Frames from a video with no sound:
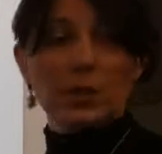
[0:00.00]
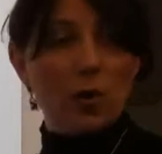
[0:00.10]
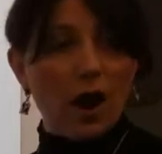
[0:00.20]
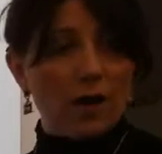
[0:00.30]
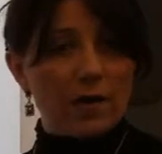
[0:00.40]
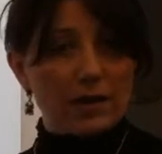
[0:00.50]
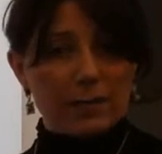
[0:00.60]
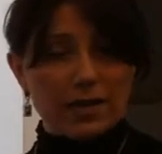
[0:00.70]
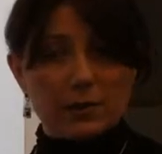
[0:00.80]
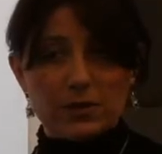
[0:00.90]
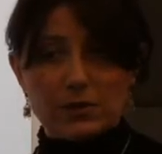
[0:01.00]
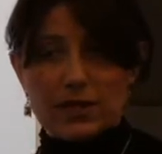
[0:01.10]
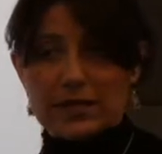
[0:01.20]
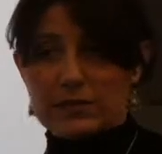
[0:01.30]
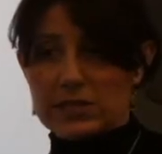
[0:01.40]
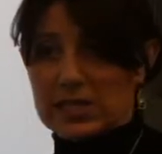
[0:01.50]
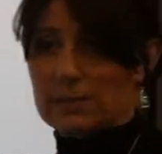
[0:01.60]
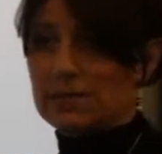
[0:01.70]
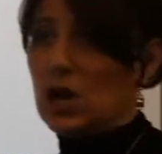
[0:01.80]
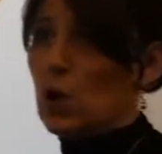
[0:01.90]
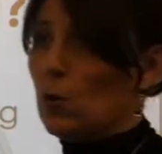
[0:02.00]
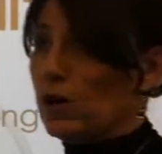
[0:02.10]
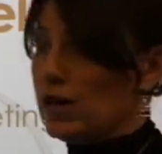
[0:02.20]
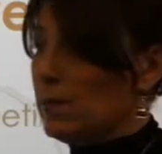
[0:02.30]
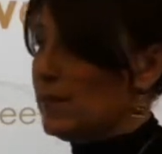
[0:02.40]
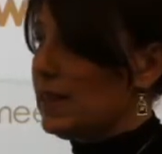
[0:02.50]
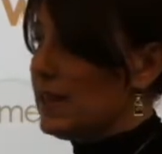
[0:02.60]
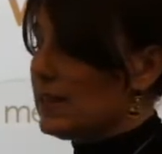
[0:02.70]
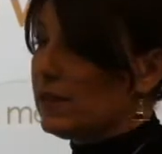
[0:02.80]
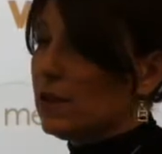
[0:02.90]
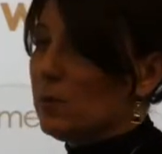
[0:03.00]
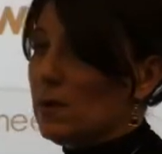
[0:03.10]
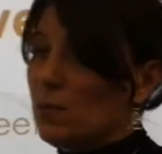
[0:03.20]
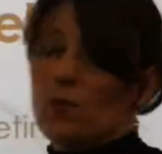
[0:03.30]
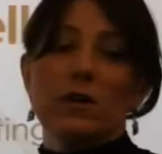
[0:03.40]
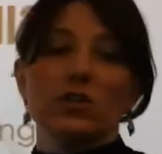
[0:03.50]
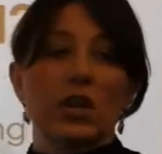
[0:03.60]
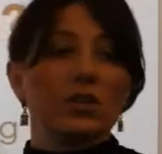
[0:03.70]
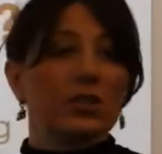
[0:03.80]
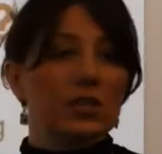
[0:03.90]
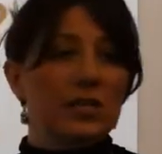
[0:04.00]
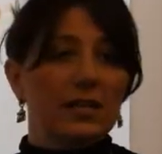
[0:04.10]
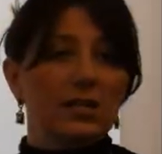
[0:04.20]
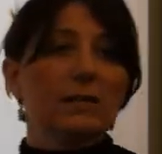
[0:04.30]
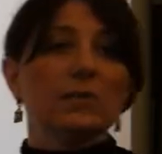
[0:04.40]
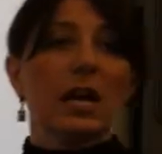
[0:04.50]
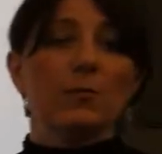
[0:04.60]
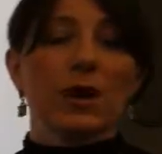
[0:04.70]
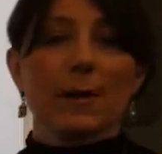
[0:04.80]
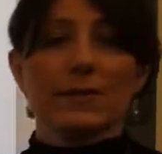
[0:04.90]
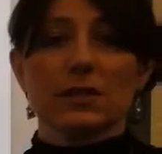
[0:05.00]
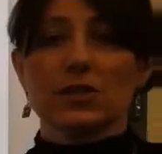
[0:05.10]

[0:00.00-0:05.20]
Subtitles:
that you are already meeting with your grade level teams. We're going to be lending a little bit more structure to that team time perhaps